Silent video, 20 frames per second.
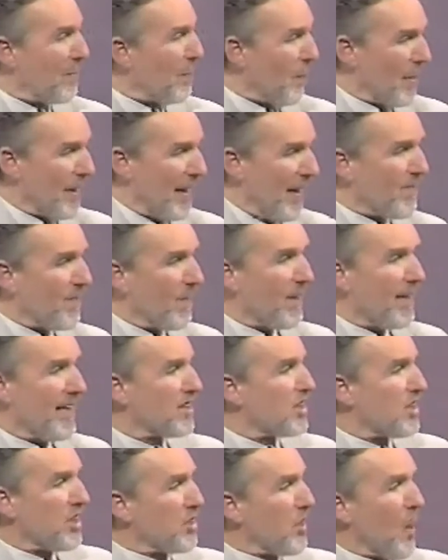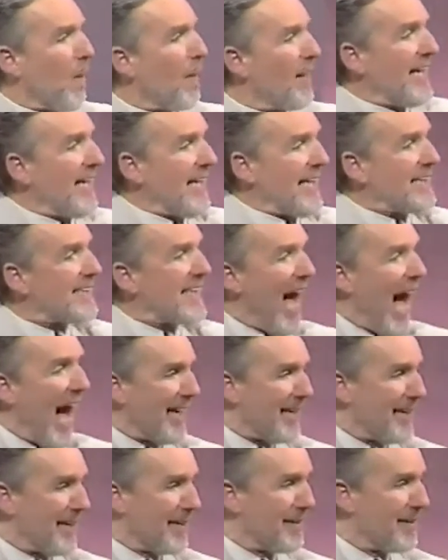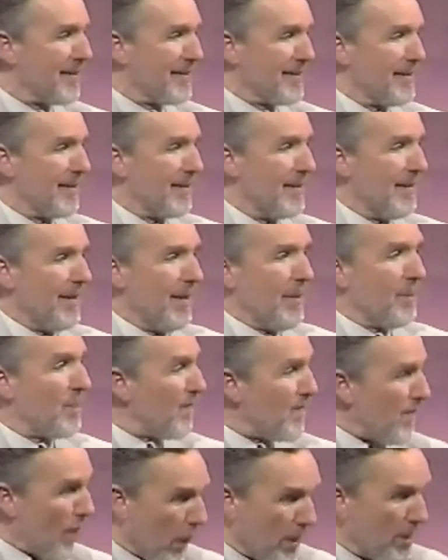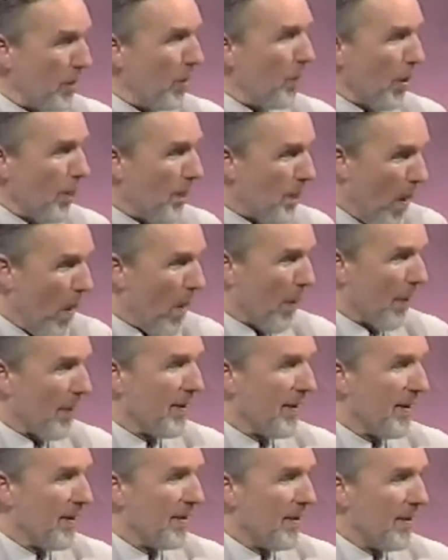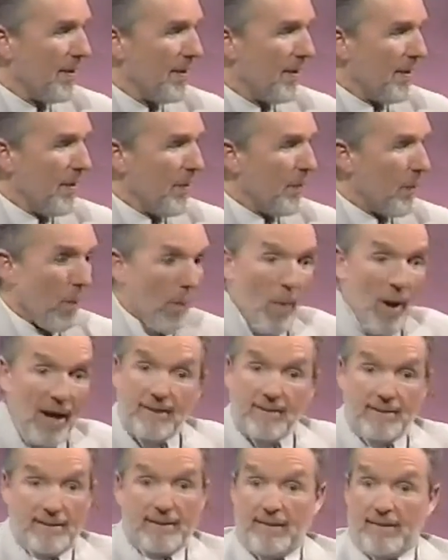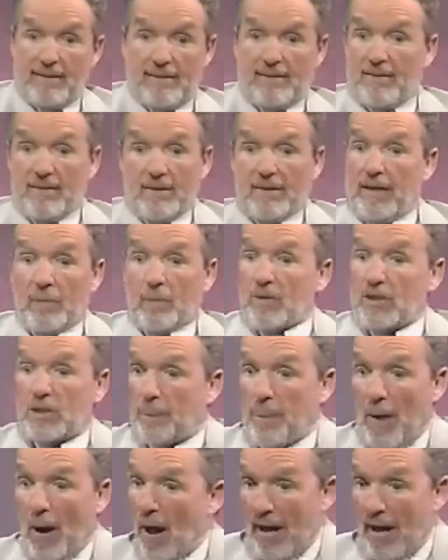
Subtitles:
whatever it is, has already decided before you were born what it was,